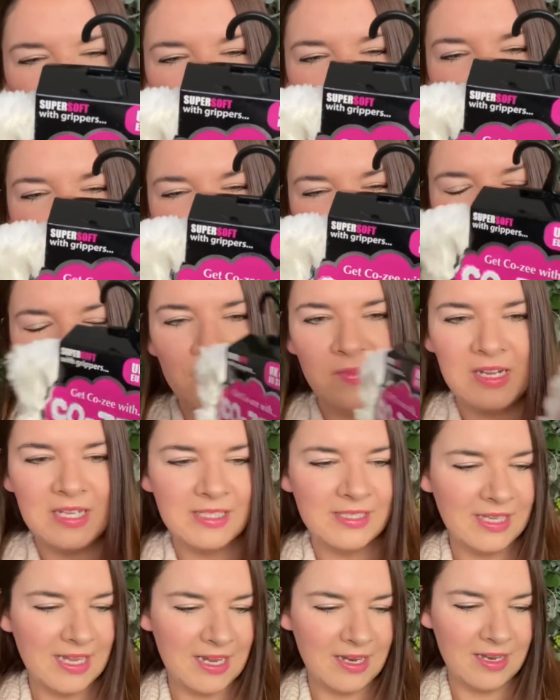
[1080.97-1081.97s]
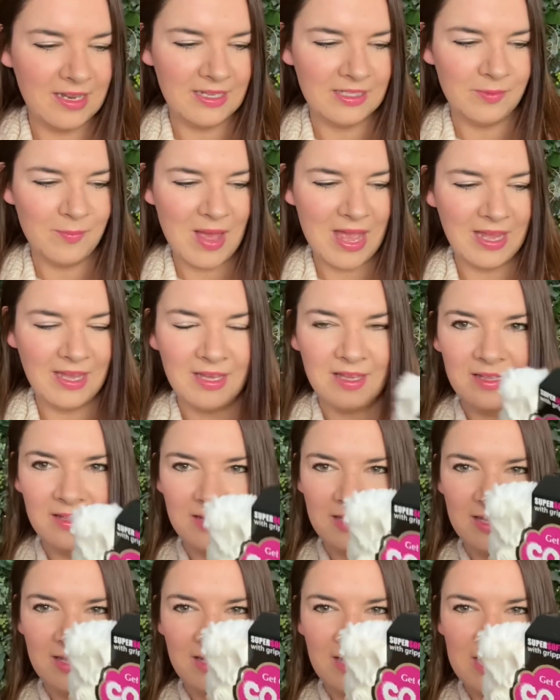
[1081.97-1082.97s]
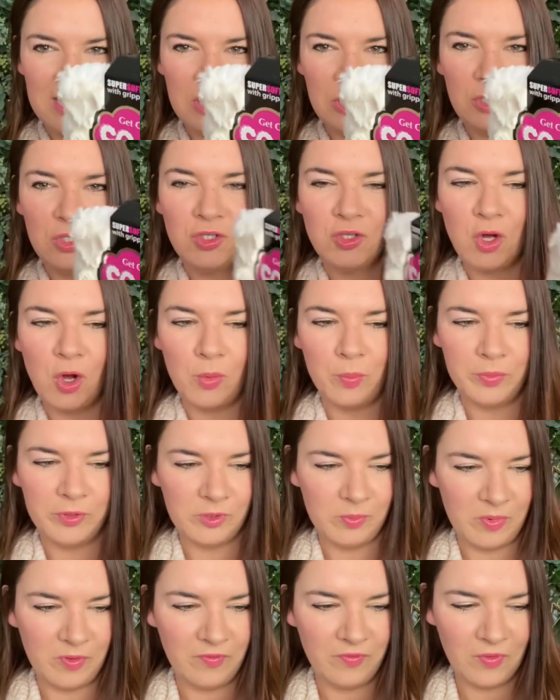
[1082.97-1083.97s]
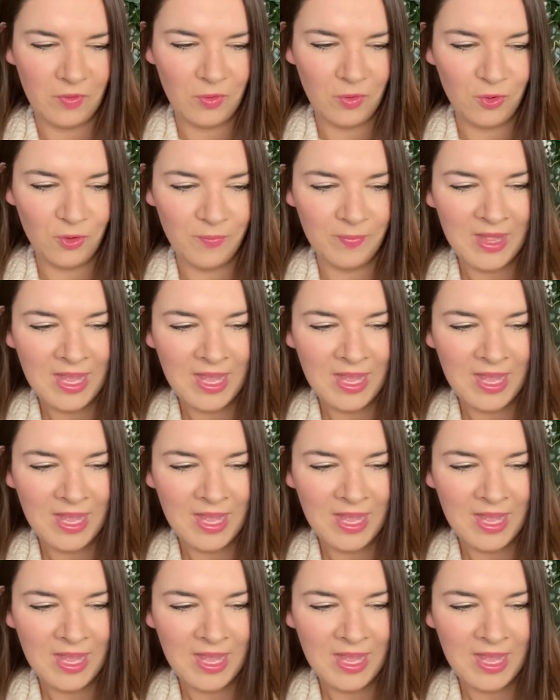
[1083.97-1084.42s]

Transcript: have mm. definitely seen this make in shops before.